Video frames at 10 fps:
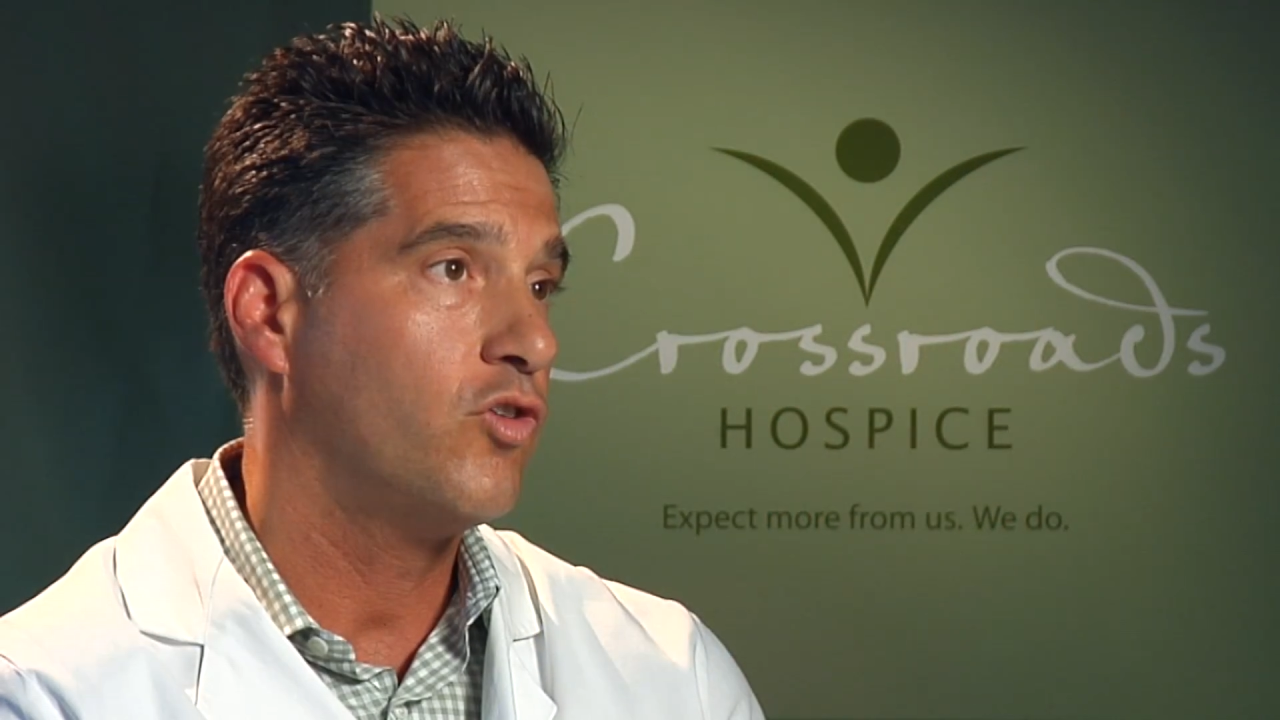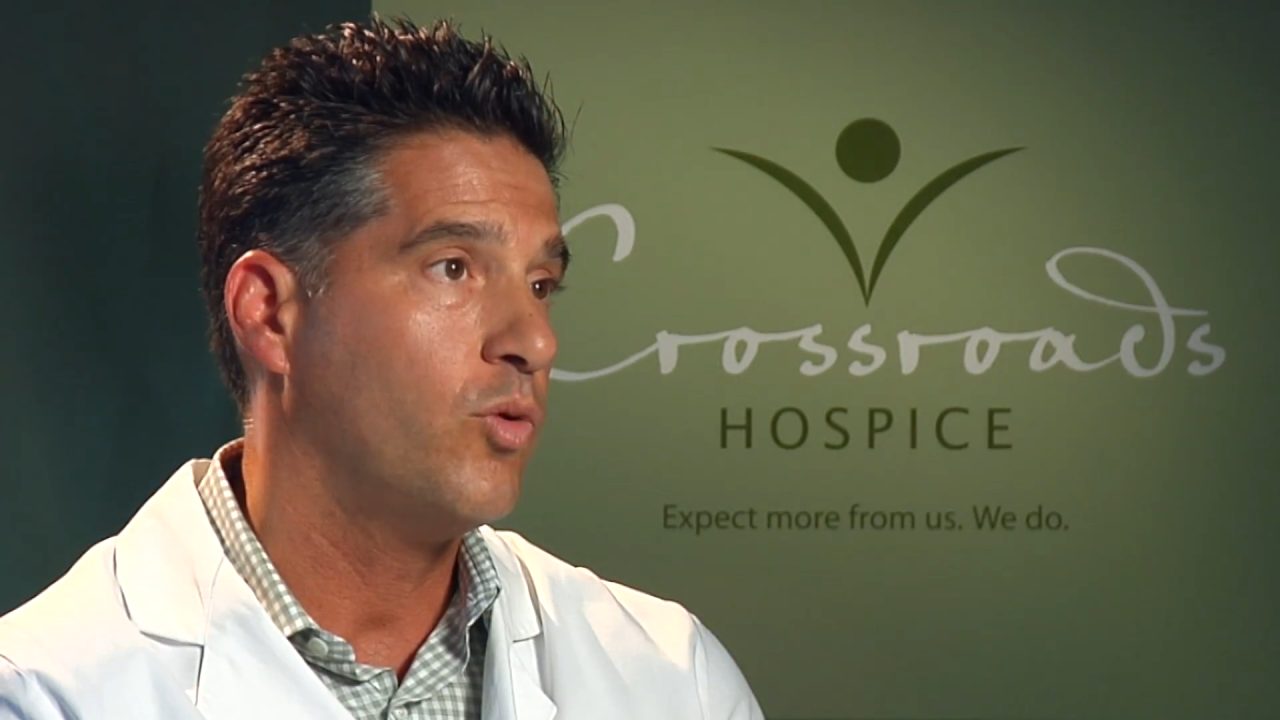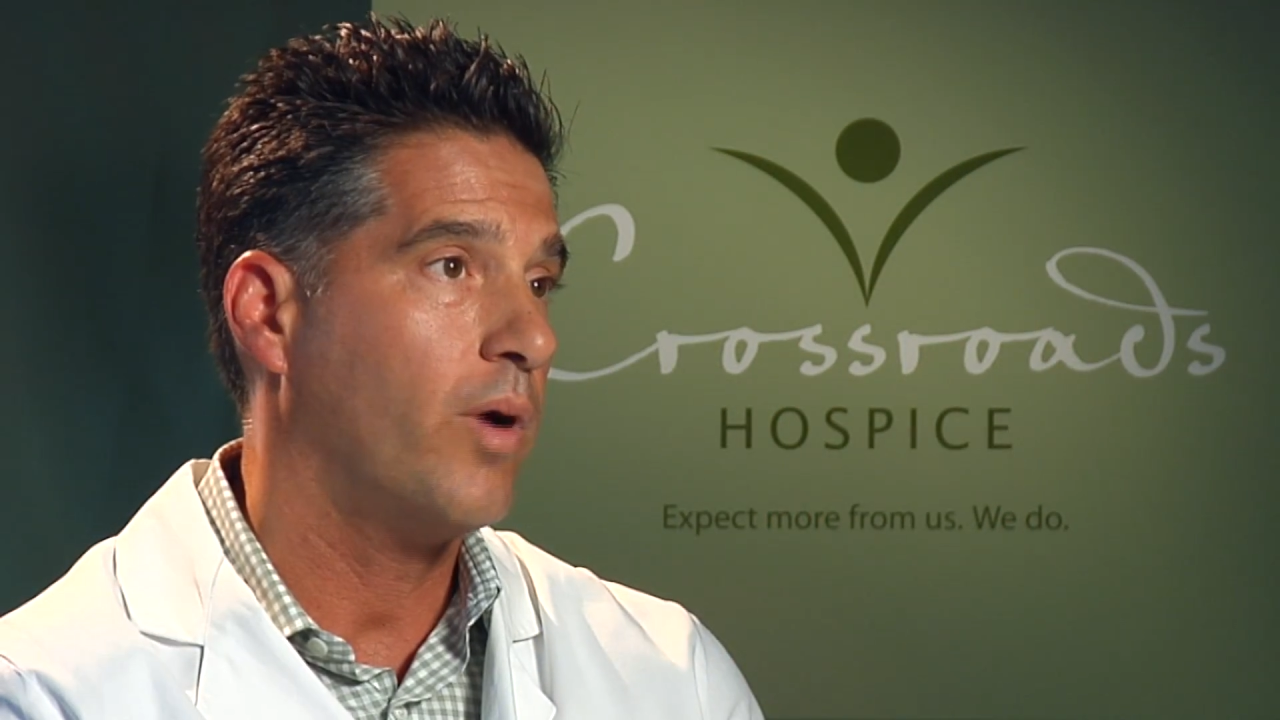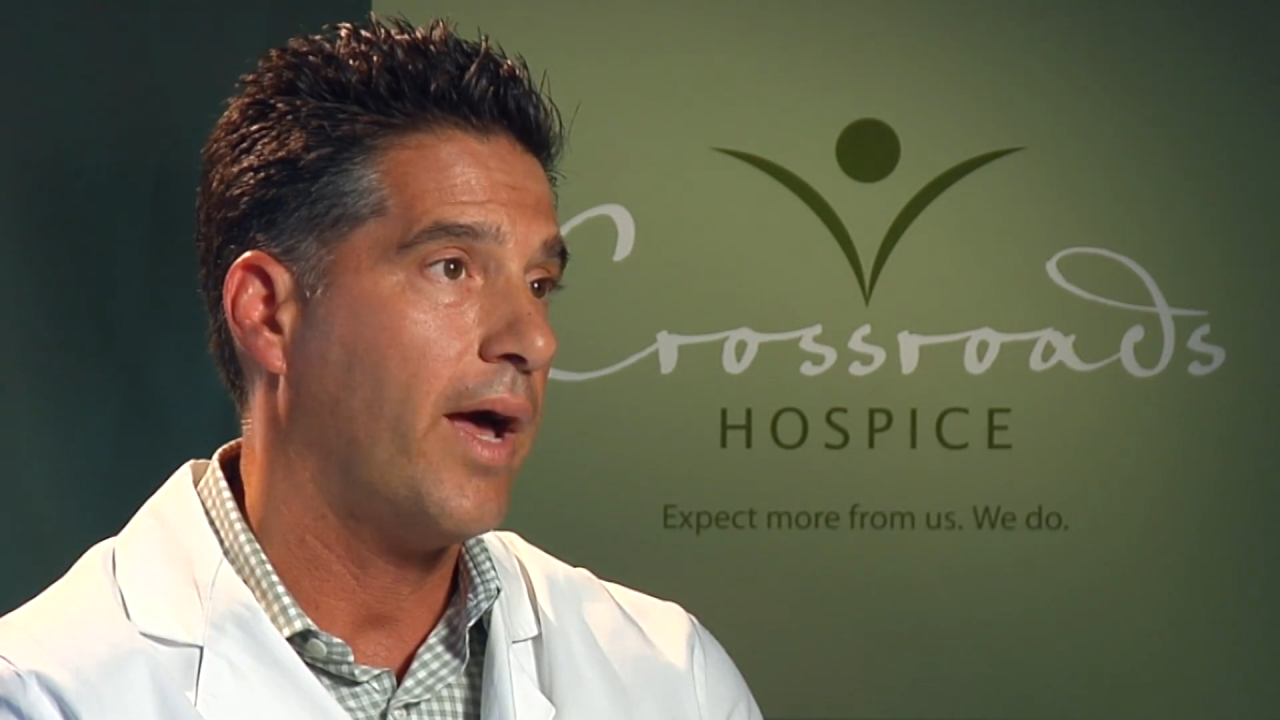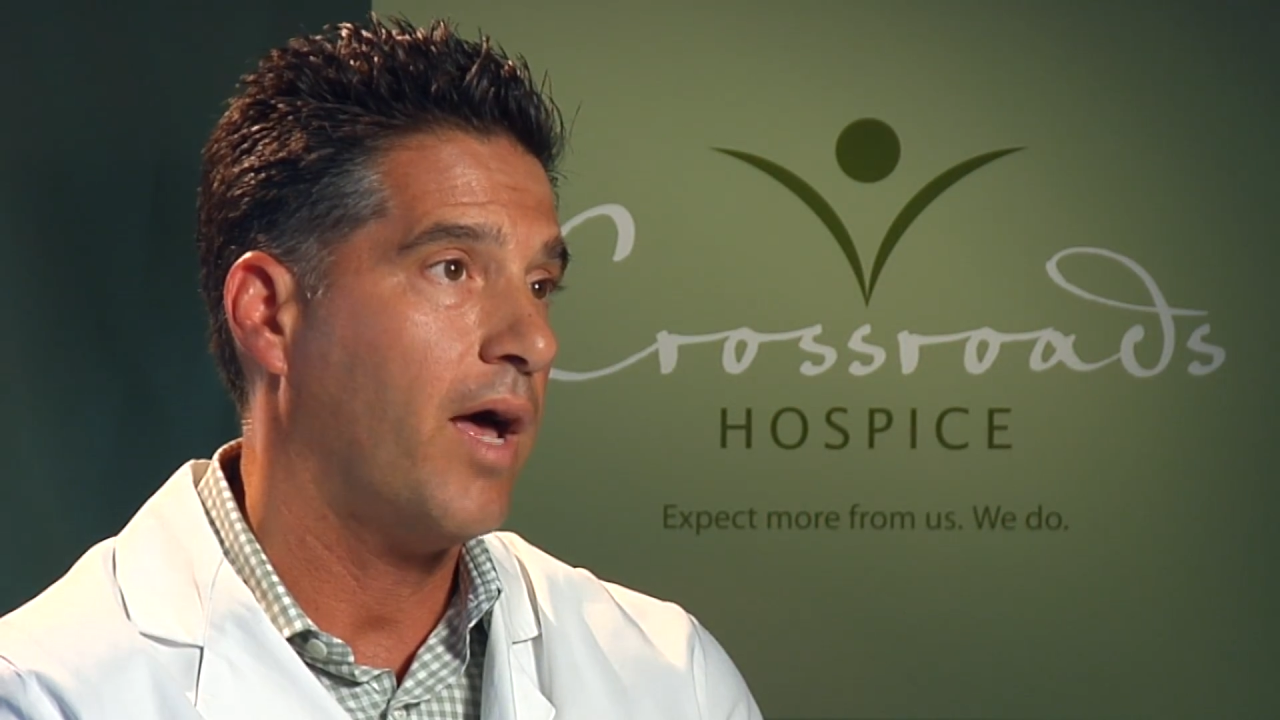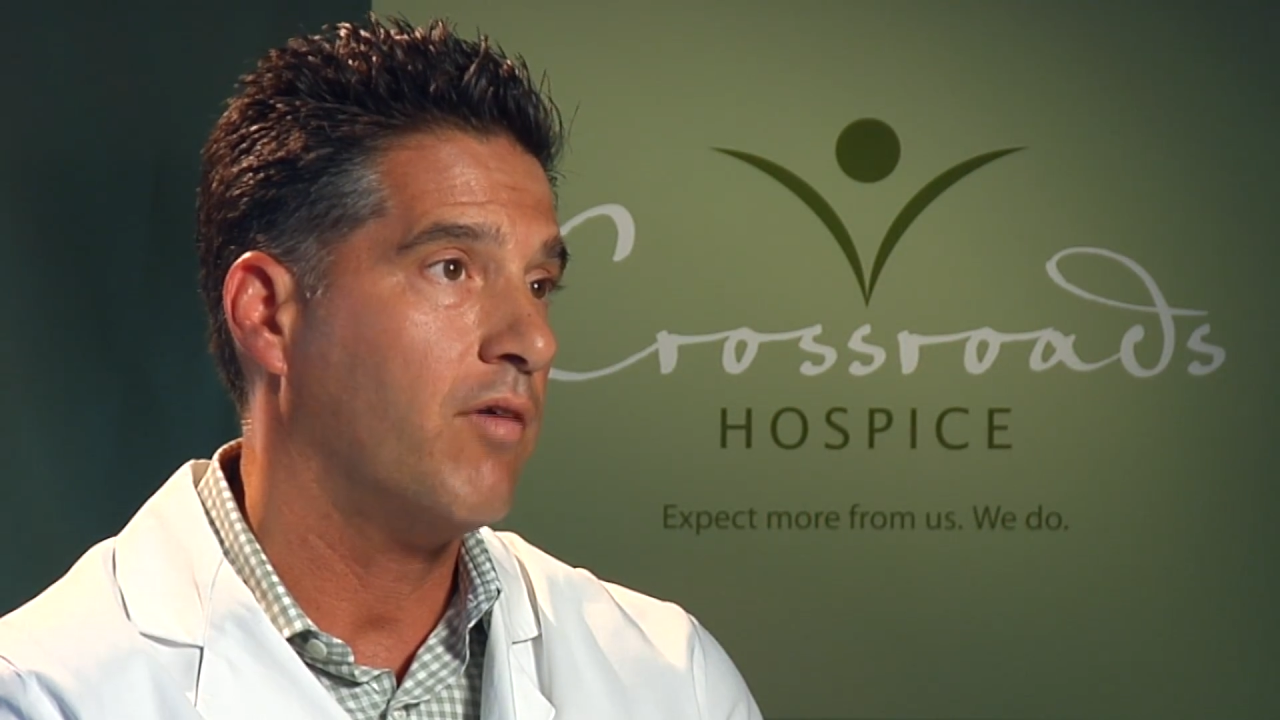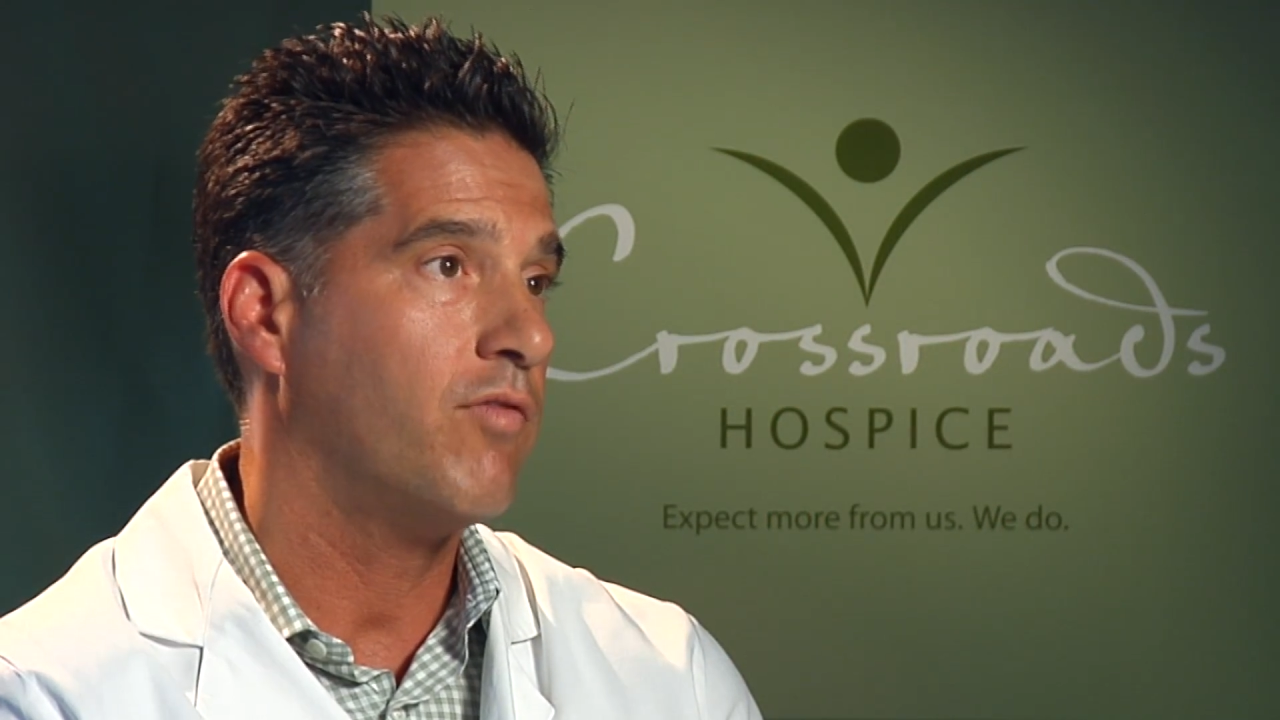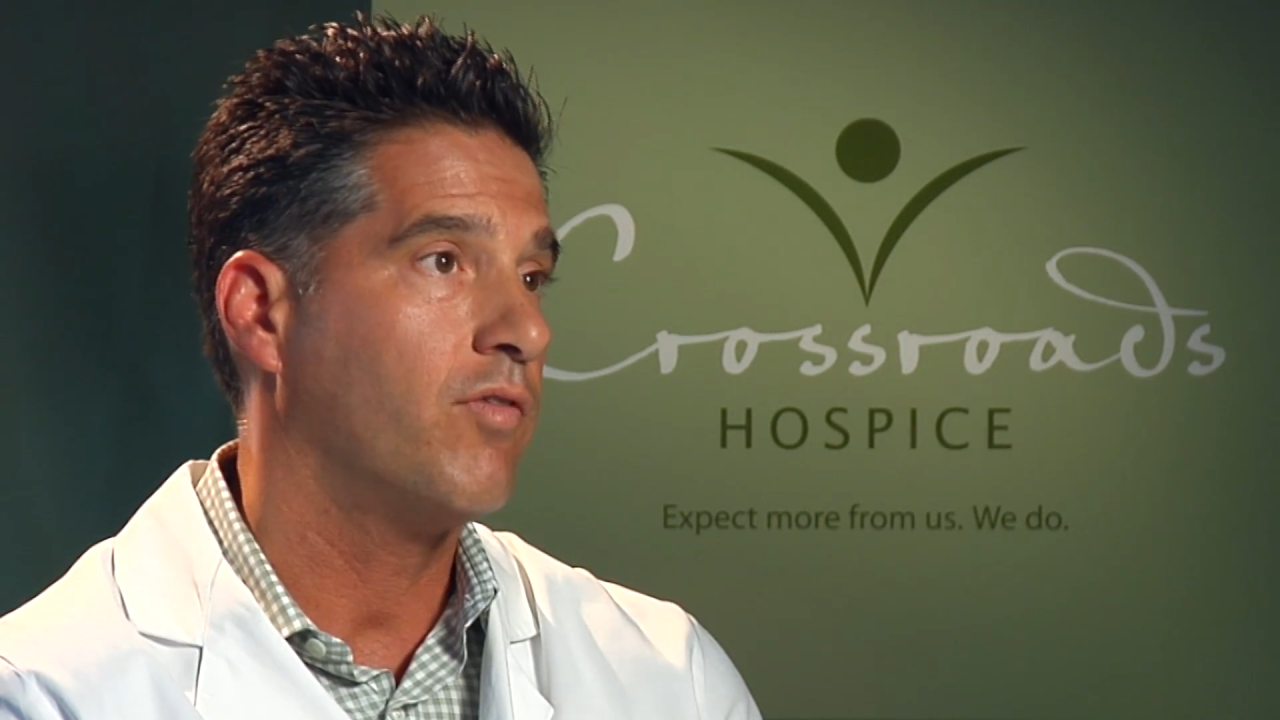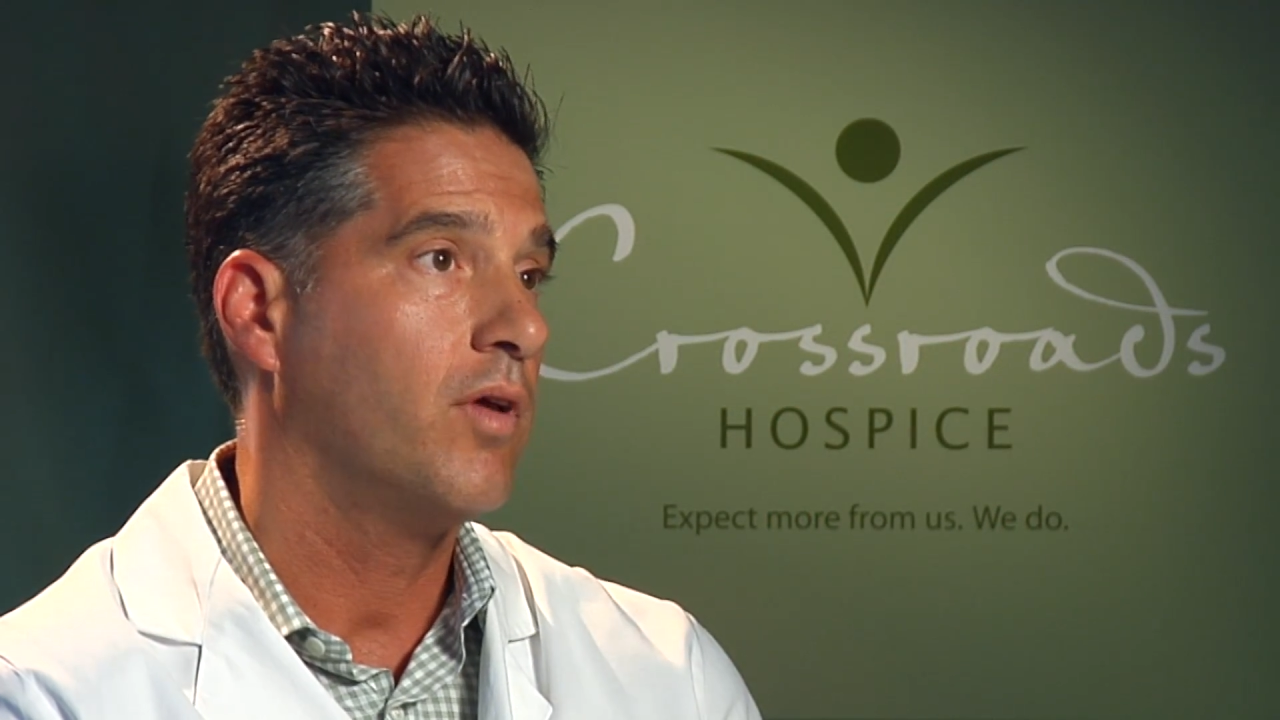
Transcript: who have